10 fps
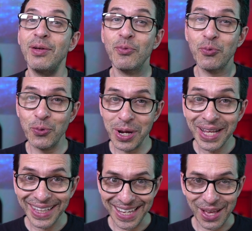
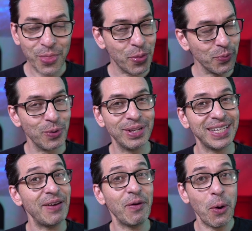really through, as
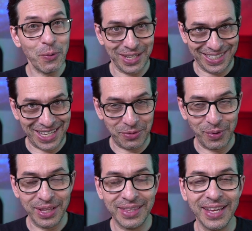I've always said
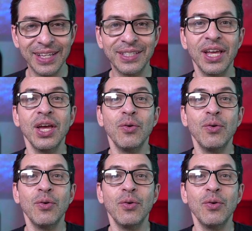with this,